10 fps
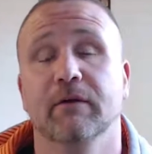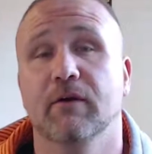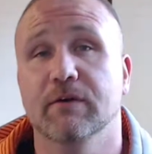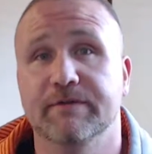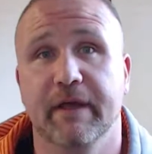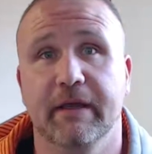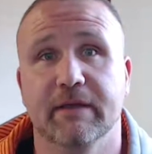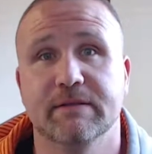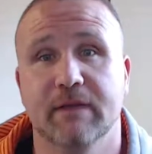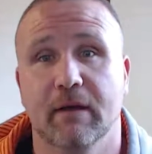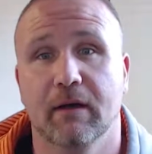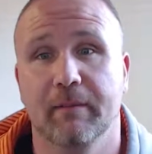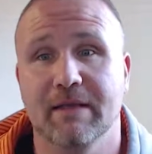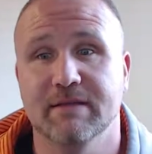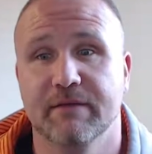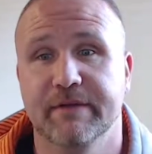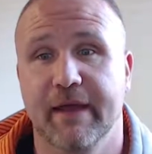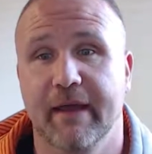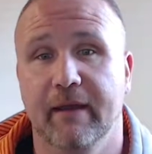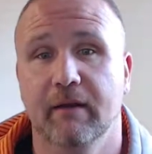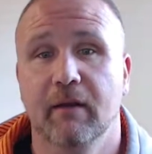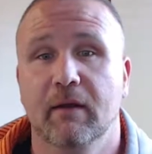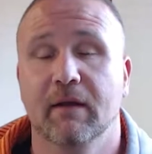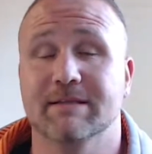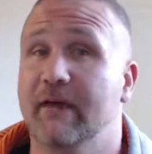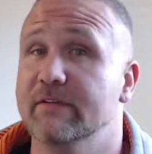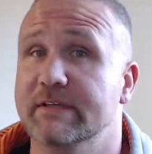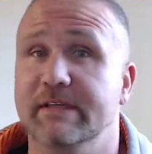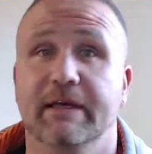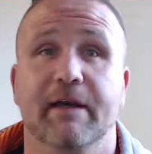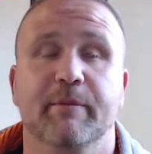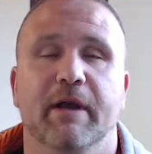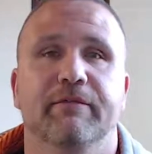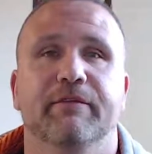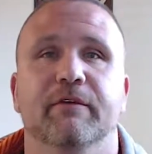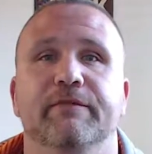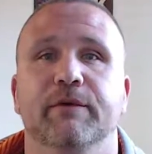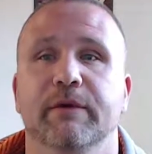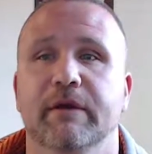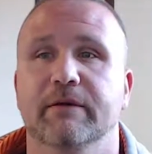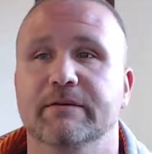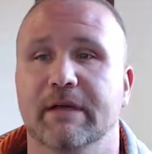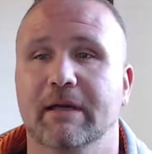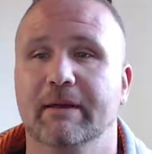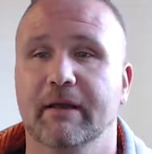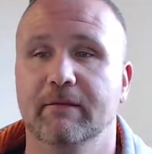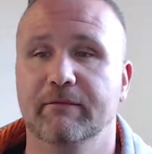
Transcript: Las Vegas um, as of today because I haven't seen anybody for a few years. And then